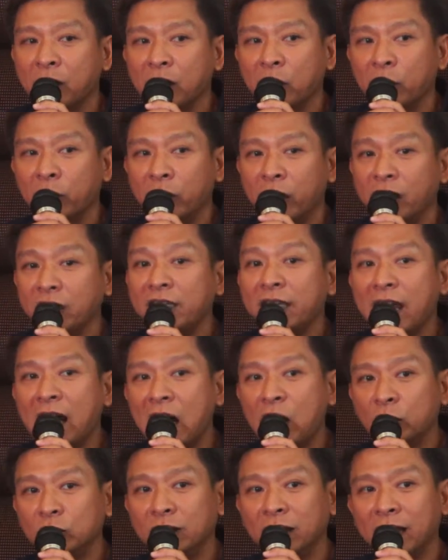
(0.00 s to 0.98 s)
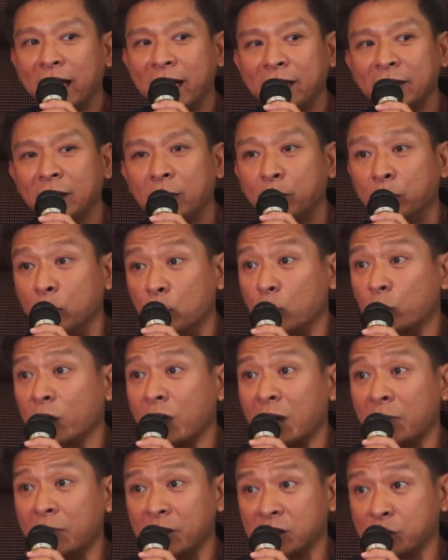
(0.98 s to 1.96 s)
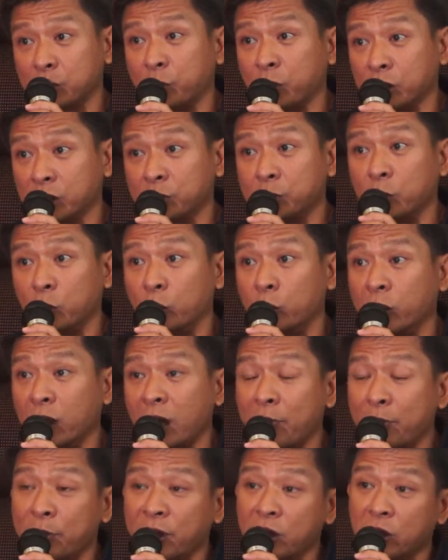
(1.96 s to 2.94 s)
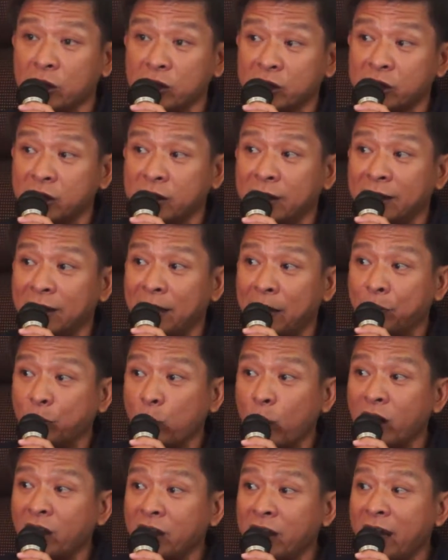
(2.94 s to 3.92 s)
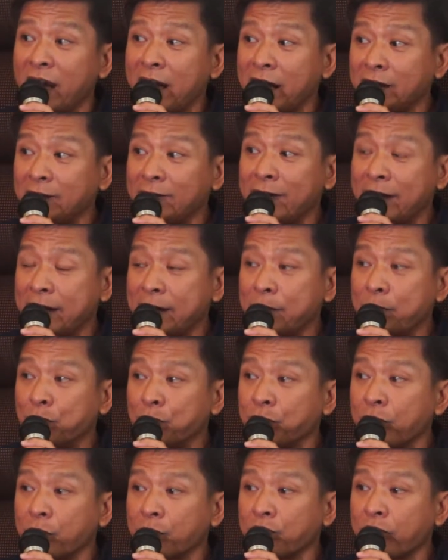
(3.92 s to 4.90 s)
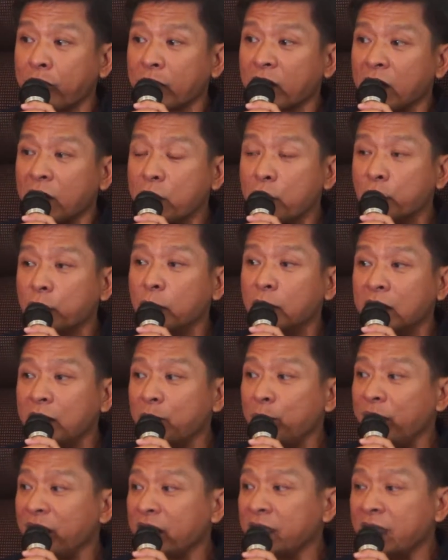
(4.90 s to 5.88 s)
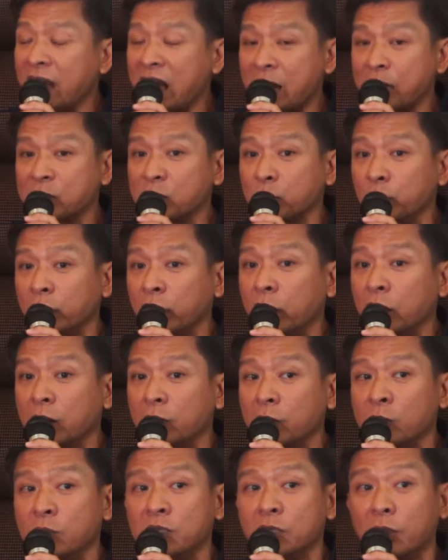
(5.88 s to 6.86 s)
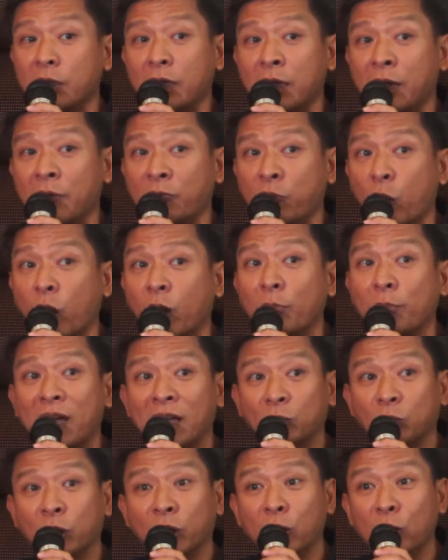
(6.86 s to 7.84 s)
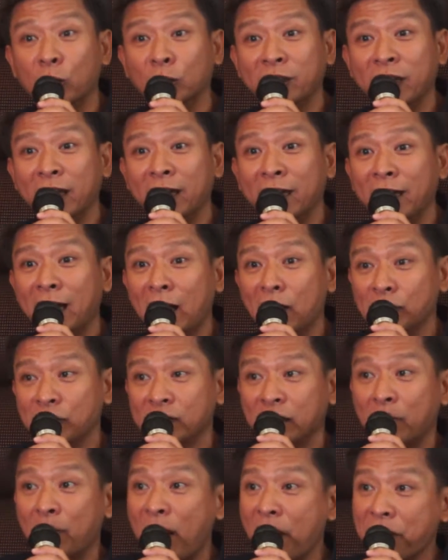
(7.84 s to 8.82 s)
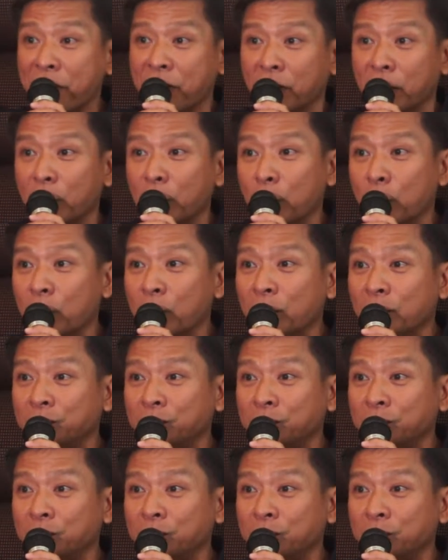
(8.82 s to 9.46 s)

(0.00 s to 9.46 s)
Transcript: already outlined a program, a sports program, because the 2018 Youth Olympic Games format were only announced a month ago.